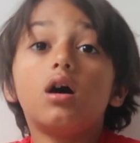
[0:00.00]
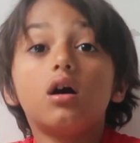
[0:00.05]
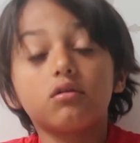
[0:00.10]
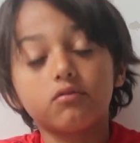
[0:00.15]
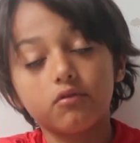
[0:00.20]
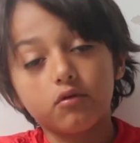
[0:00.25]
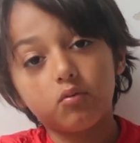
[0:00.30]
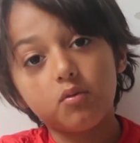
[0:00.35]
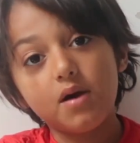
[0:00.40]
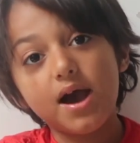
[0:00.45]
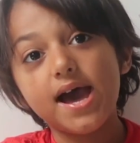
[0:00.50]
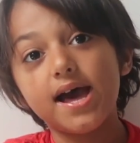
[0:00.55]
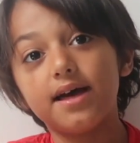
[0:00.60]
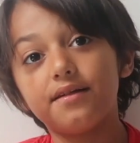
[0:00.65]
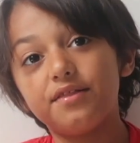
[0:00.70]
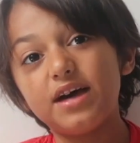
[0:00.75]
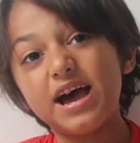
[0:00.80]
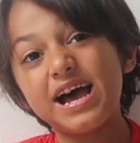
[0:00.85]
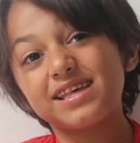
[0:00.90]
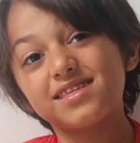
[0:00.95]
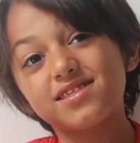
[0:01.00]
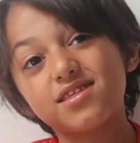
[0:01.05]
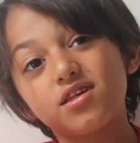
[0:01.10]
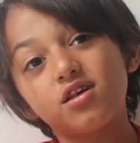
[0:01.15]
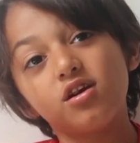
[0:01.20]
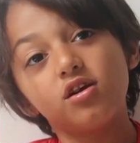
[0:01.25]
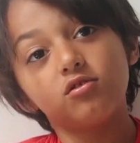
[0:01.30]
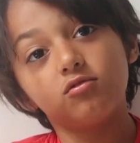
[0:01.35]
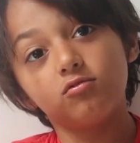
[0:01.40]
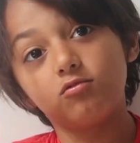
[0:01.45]
are aware that
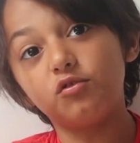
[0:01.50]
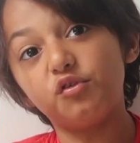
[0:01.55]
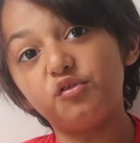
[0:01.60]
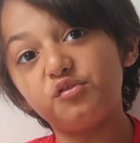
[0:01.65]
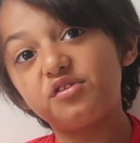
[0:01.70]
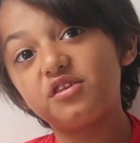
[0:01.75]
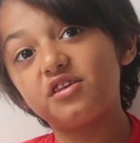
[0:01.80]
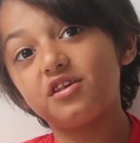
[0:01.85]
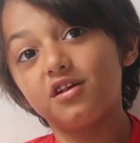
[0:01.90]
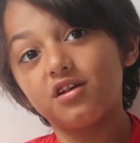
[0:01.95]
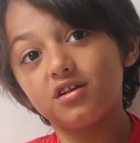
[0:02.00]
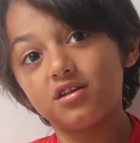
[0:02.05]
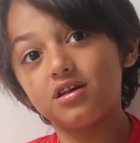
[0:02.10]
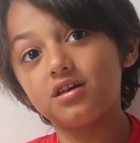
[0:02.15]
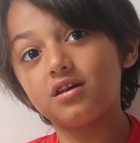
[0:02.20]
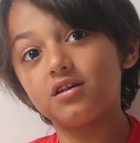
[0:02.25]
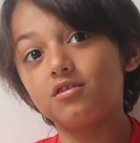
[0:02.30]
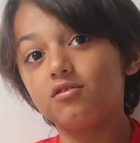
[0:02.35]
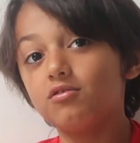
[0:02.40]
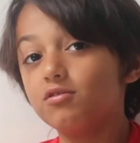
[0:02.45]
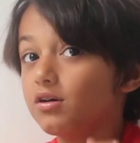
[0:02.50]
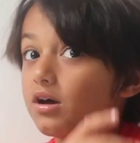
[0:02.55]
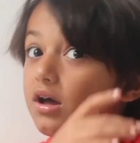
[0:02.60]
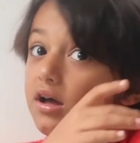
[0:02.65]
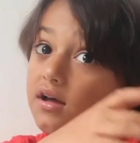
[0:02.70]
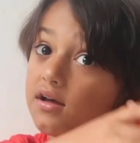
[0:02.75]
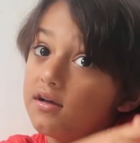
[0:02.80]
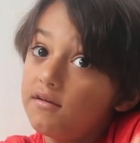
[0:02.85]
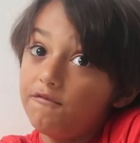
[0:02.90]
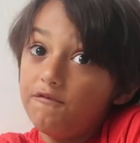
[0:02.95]
wolves kill
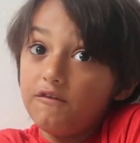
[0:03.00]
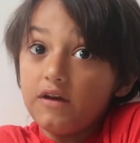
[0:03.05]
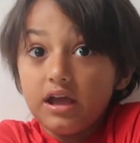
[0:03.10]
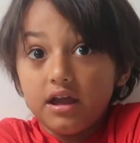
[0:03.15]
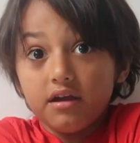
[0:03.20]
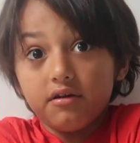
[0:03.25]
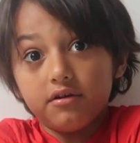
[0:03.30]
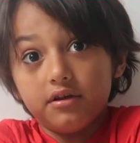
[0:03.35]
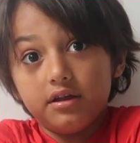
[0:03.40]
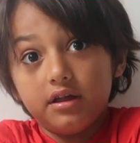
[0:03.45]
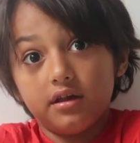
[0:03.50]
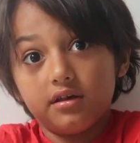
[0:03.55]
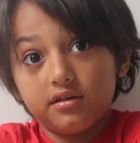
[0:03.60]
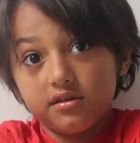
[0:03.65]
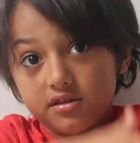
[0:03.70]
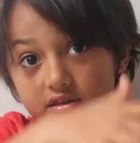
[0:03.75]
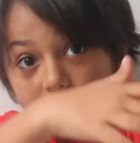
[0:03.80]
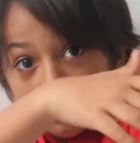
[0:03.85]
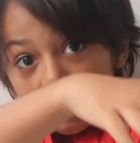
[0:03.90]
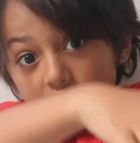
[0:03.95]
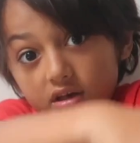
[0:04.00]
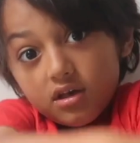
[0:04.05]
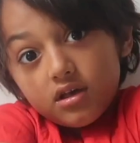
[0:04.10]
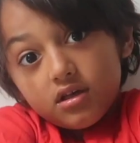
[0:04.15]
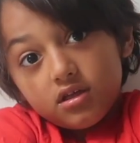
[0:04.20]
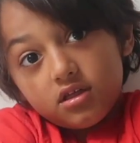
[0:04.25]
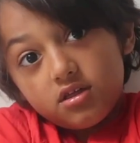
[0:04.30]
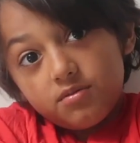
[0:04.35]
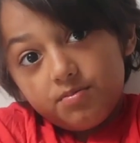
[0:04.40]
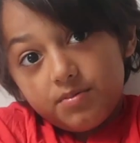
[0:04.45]
various
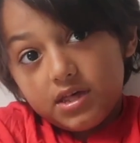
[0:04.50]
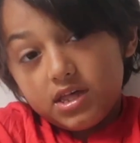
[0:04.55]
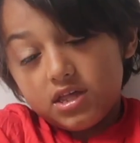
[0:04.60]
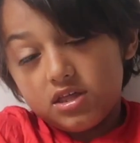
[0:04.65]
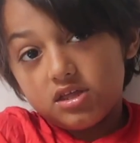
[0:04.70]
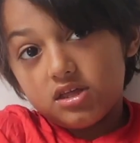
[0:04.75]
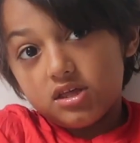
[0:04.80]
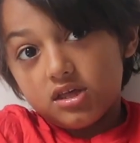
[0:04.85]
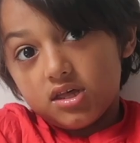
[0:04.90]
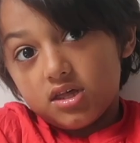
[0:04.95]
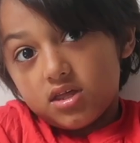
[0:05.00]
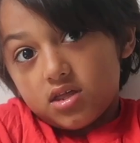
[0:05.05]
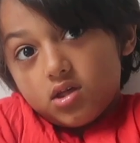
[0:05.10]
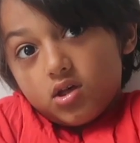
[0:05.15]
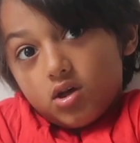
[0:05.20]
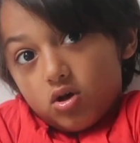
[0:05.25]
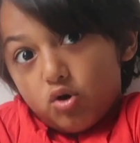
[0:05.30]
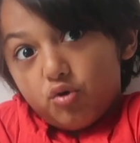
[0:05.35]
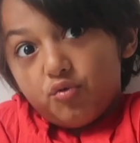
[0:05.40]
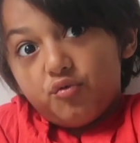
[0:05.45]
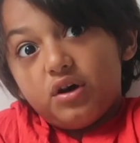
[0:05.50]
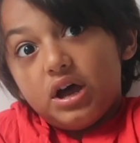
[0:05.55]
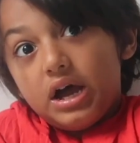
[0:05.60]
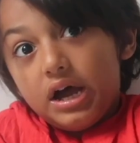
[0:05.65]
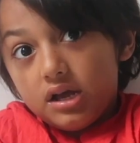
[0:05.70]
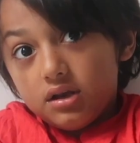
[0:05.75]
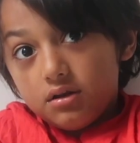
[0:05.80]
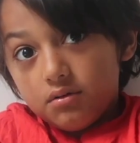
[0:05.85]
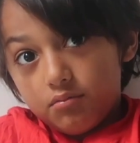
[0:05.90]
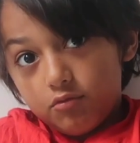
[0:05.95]
species of
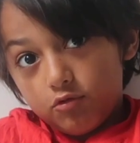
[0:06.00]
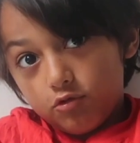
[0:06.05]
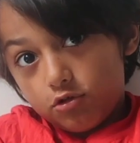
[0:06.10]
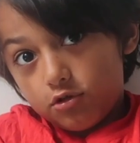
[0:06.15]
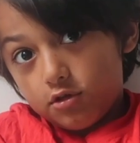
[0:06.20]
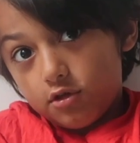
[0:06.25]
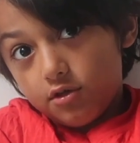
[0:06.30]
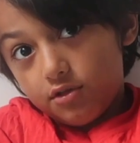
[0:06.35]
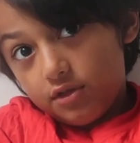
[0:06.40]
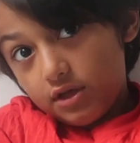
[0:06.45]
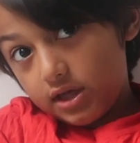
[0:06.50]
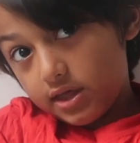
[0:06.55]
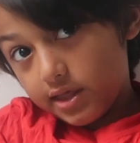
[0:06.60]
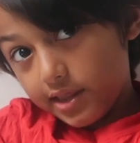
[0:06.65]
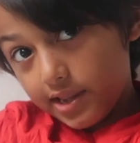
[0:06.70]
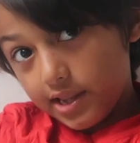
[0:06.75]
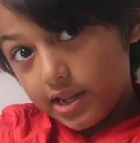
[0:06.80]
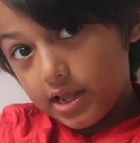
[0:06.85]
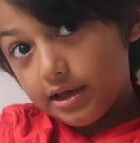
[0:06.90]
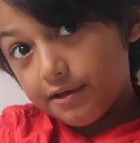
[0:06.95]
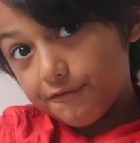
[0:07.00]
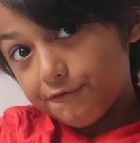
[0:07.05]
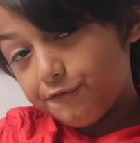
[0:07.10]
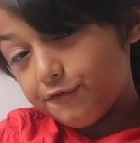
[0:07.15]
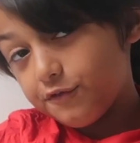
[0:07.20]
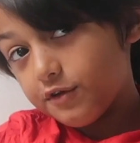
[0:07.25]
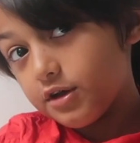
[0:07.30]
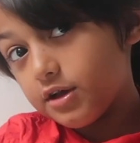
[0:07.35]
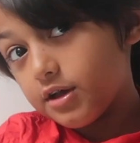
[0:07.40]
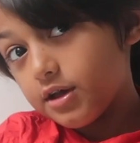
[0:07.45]
animals so they can live
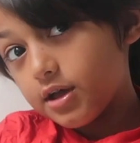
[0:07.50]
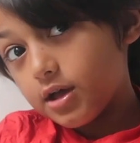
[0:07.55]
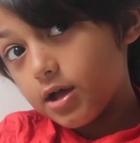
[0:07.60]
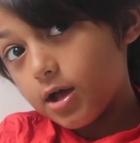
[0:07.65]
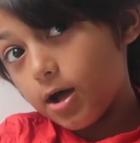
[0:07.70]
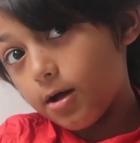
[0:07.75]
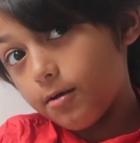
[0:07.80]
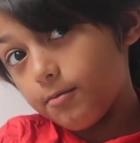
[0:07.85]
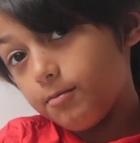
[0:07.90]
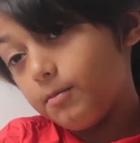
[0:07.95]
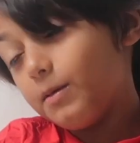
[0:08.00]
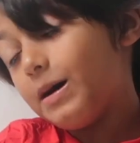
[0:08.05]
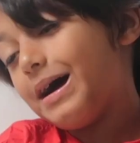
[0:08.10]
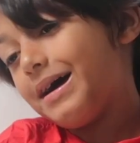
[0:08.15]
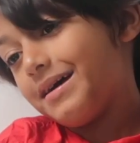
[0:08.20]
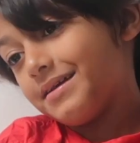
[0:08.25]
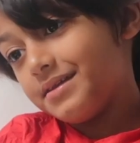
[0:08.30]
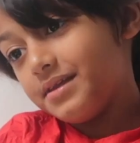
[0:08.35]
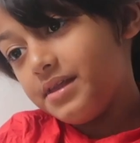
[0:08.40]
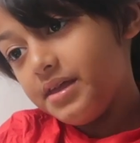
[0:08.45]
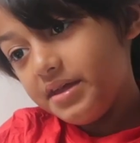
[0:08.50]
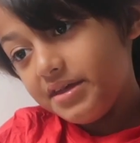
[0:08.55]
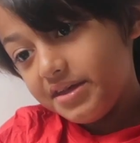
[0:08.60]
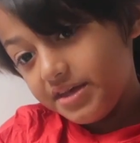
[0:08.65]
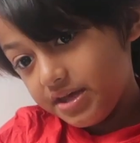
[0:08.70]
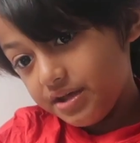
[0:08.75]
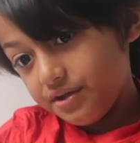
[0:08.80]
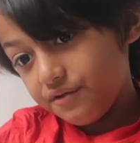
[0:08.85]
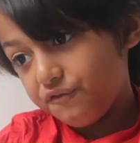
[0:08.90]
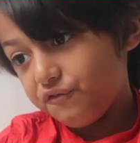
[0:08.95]
and
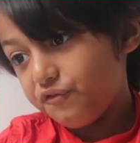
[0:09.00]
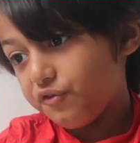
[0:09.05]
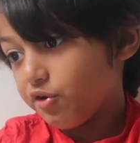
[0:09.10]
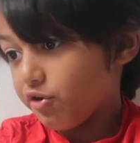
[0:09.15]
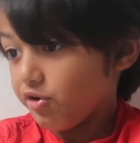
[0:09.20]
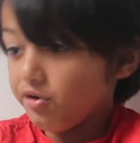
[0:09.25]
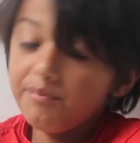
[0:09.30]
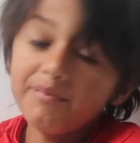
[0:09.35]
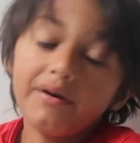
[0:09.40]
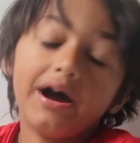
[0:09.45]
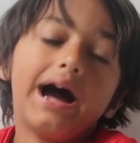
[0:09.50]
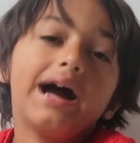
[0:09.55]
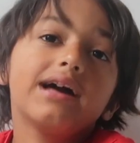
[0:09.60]
eat food, but